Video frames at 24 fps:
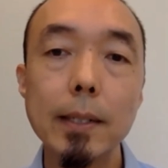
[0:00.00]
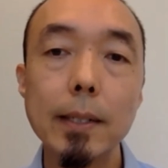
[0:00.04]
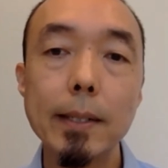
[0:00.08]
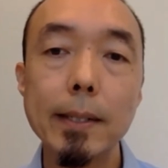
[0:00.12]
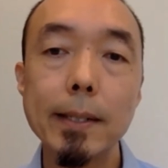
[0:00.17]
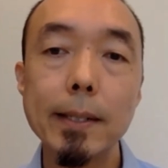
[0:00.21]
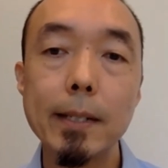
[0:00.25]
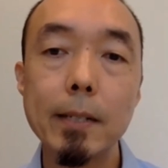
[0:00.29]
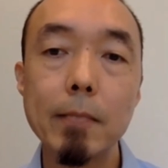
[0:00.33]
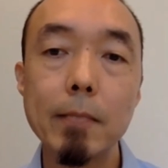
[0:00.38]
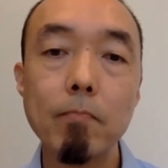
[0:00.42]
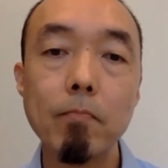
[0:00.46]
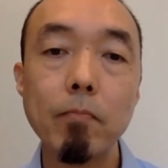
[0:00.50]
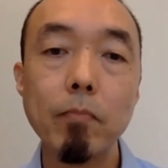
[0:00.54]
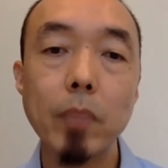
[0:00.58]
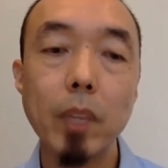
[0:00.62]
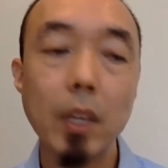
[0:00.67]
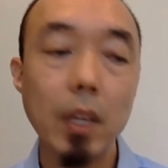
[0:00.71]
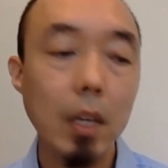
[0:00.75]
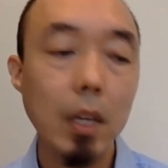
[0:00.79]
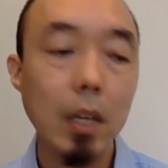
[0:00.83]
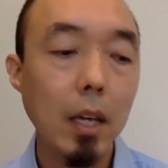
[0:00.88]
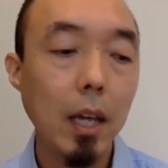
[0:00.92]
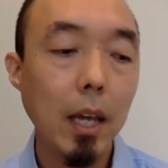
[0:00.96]
And
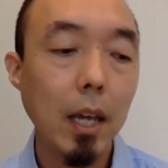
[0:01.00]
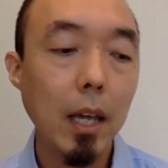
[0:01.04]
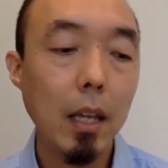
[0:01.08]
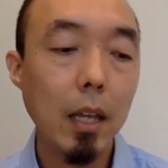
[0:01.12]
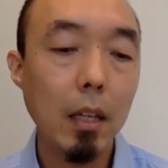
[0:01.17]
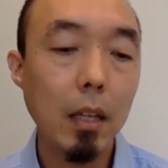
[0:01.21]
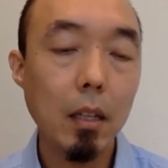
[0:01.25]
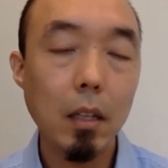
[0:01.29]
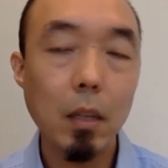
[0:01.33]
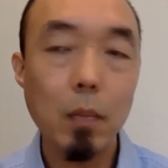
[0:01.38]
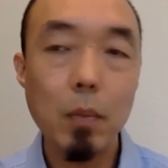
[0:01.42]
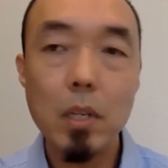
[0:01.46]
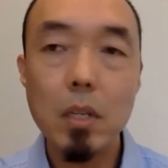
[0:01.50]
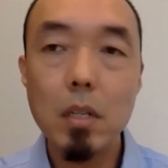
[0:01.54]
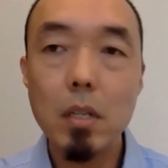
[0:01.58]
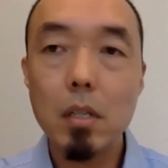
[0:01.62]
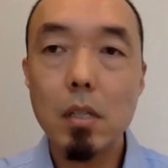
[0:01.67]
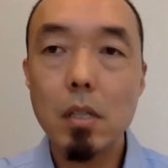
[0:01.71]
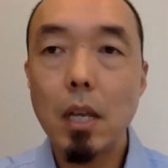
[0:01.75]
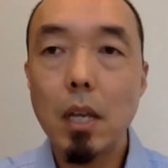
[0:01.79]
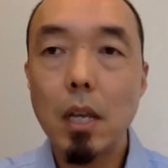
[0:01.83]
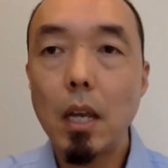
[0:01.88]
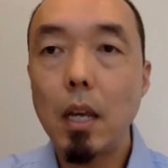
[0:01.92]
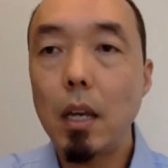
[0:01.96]
let me
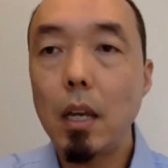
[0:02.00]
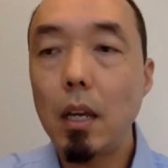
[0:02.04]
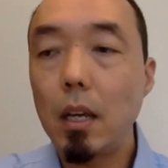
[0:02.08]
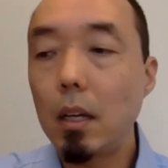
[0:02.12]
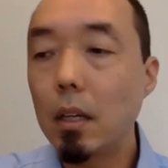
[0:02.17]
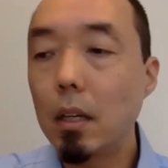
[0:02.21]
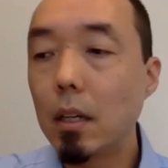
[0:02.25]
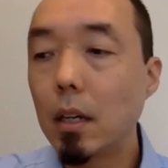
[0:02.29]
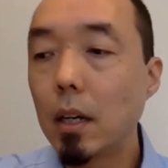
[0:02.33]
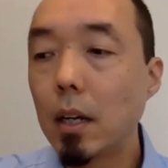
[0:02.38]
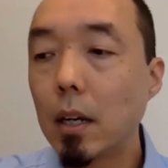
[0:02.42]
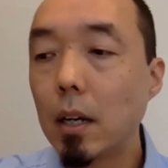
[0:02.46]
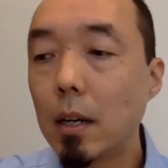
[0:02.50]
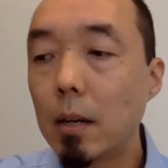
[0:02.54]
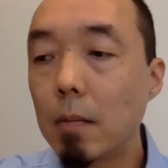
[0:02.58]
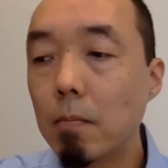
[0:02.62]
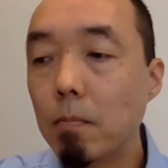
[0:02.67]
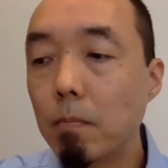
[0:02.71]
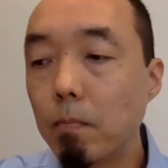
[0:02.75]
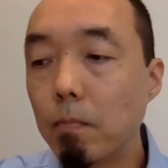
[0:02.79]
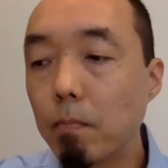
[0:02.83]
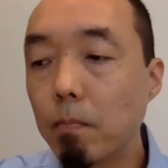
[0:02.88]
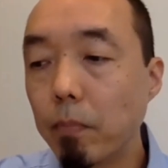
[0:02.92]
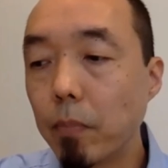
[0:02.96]
just say,
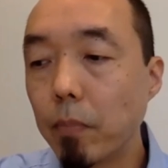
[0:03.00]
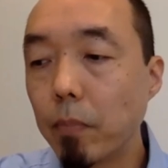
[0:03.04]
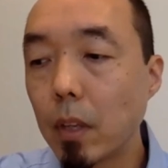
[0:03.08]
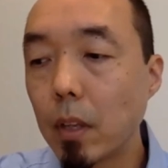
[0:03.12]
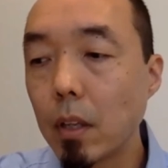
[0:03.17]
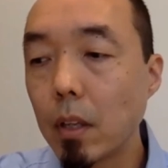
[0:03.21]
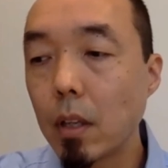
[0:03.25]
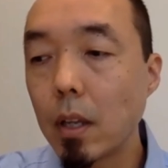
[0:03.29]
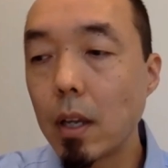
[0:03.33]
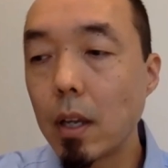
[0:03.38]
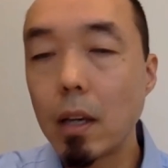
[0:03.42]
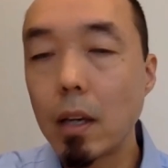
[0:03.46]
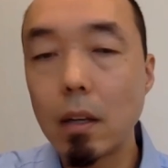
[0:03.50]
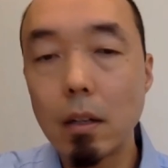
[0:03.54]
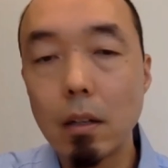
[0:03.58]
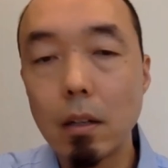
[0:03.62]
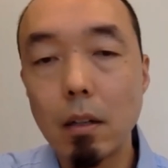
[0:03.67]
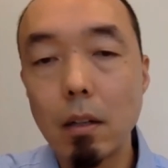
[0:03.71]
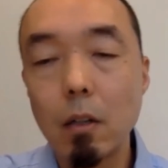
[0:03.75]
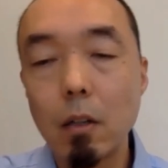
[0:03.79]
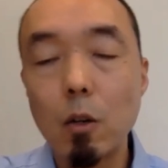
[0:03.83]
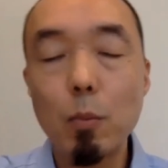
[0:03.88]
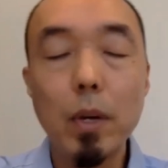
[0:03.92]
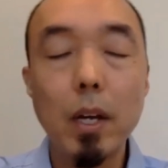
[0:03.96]
like,
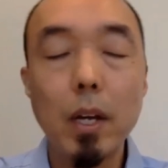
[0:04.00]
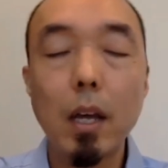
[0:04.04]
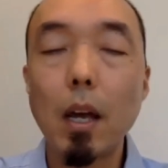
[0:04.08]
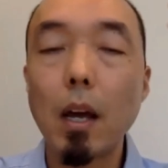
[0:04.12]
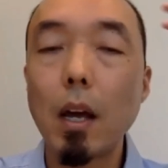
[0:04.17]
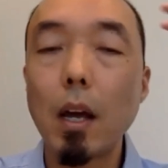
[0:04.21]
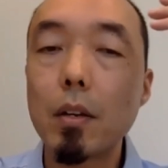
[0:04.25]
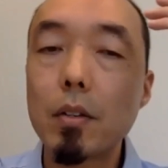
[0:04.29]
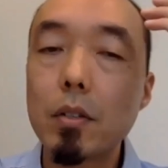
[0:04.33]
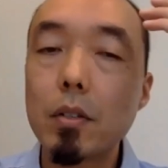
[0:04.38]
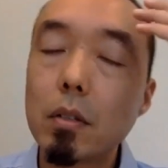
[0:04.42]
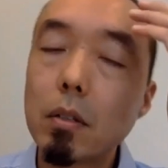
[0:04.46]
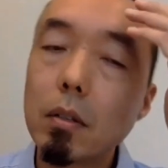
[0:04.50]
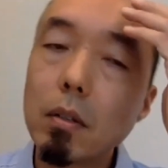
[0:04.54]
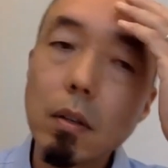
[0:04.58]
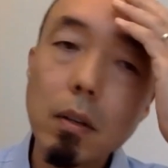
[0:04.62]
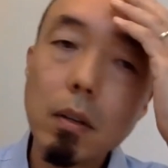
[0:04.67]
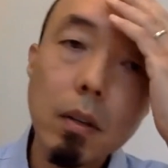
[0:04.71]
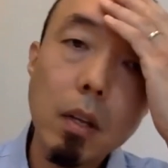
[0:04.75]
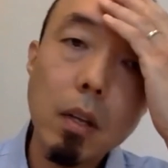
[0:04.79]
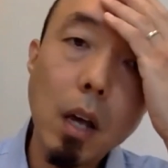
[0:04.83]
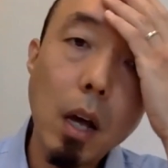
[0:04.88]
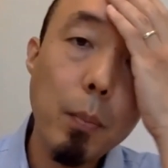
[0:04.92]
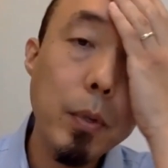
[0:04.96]
oh my gosh,
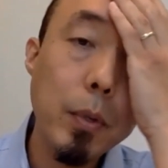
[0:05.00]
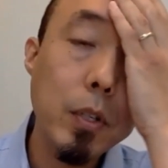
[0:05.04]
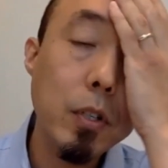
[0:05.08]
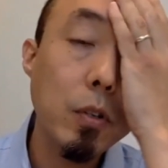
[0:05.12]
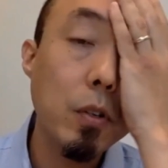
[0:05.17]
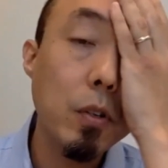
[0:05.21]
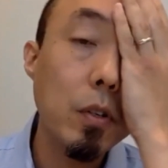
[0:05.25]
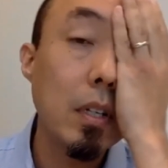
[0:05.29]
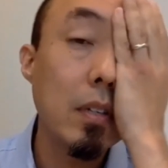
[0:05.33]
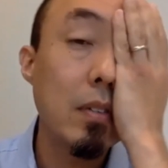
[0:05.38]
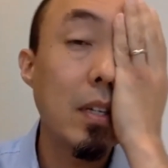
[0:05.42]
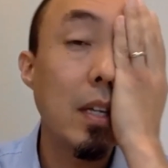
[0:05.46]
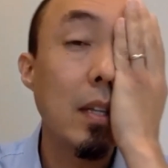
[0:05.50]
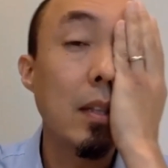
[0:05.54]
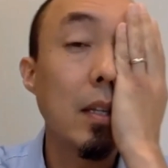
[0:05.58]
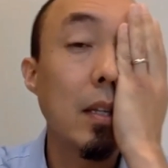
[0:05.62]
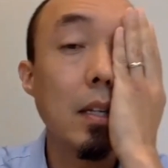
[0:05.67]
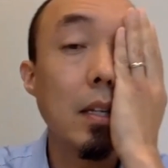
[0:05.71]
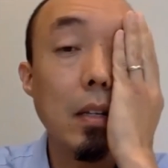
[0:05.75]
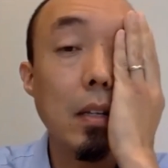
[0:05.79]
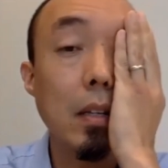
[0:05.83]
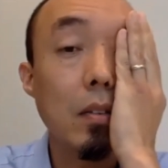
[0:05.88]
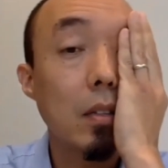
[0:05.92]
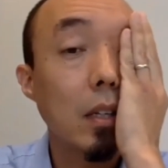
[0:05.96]
the opportunities and the
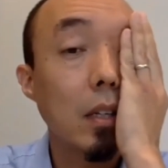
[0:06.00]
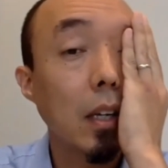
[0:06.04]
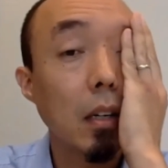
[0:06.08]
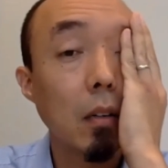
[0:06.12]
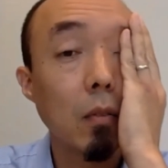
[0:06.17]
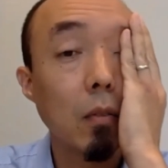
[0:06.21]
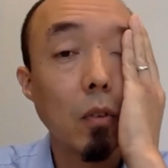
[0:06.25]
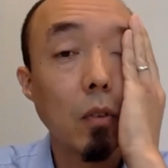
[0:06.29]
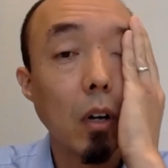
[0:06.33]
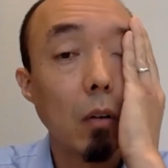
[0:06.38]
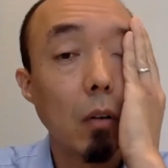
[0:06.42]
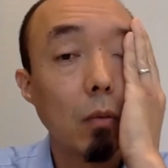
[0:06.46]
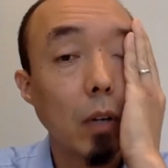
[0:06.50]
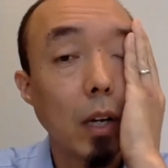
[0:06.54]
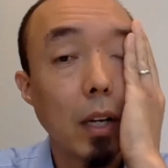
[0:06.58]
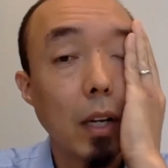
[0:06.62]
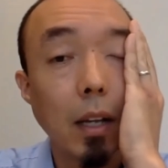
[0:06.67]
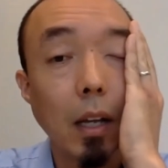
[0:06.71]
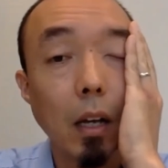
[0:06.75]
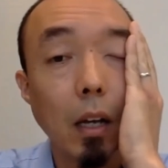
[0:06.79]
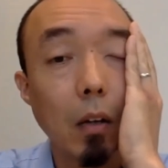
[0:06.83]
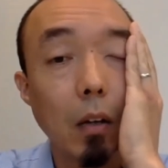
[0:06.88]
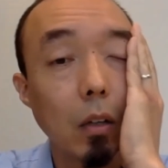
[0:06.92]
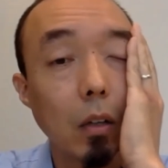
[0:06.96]
needs to get involved right
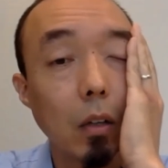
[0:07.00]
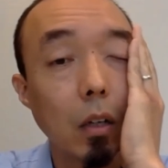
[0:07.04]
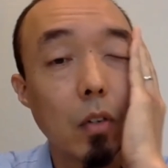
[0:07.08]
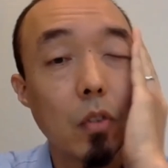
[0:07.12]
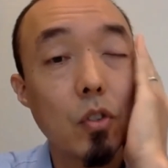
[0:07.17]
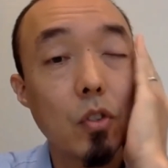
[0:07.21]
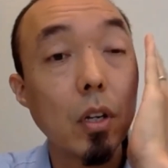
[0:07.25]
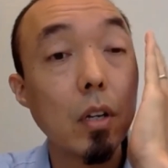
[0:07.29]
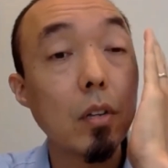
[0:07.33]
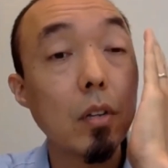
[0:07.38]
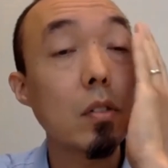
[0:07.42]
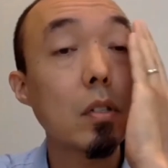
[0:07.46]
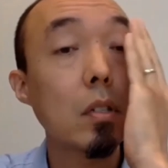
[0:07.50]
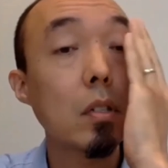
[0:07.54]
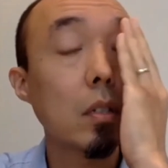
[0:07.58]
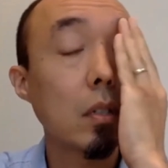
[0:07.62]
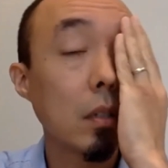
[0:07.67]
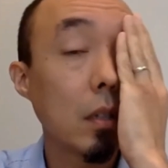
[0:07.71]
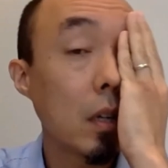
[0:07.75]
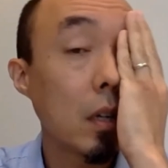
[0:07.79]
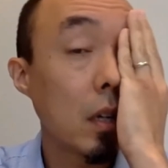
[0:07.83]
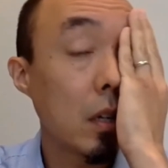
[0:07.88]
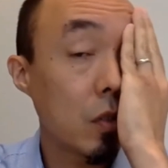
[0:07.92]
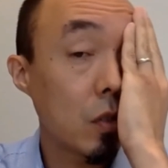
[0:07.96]
now are just
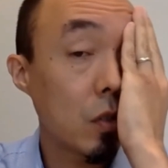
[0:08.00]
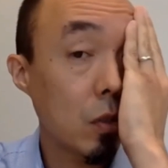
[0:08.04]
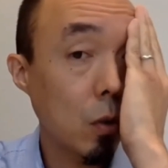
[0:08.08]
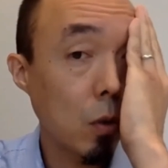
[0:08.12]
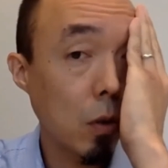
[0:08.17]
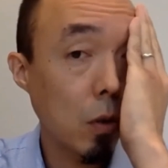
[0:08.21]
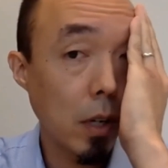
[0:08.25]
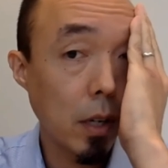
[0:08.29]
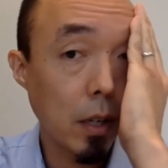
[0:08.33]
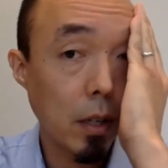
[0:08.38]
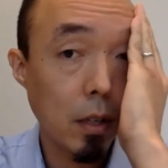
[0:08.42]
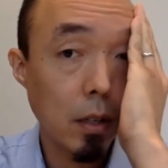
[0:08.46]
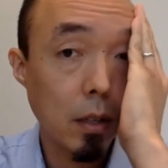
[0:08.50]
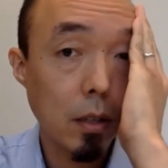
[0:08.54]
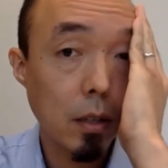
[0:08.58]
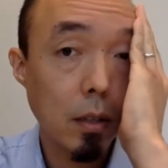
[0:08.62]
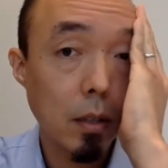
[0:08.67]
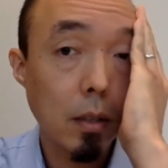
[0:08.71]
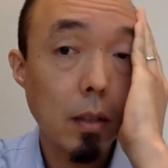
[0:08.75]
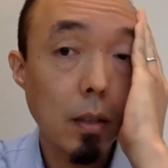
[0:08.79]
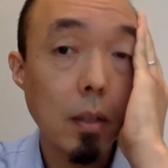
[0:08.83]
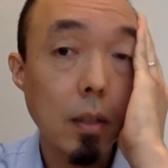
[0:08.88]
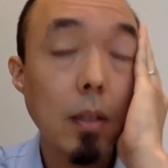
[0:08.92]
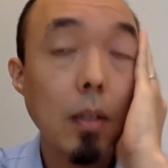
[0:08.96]
historic.
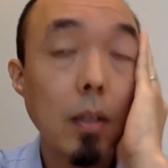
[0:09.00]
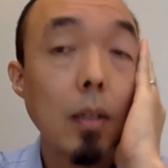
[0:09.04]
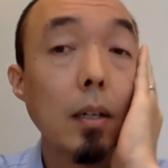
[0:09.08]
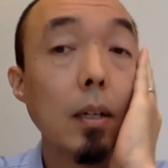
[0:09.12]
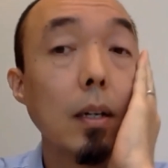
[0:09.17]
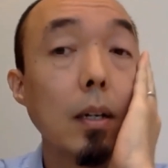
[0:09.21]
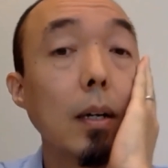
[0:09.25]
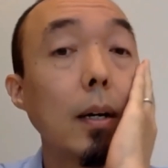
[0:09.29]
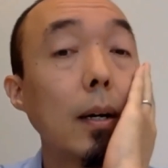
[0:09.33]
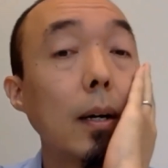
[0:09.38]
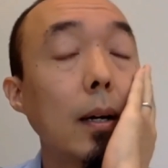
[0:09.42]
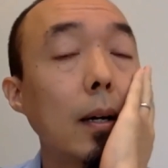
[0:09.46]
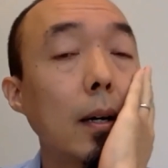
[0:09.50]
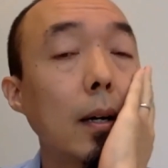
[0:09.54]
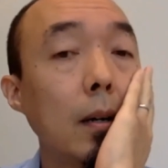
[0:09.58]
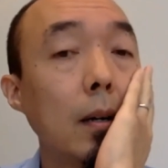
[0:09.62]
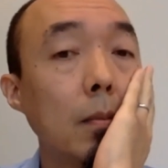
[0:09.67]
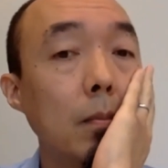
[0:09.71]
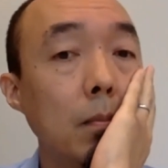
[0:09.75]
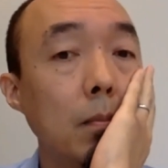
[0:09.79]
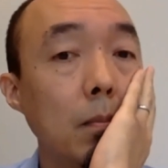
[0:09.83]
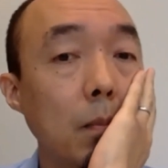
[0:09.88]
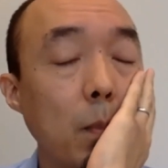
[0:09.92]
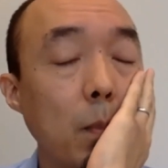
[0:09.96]
And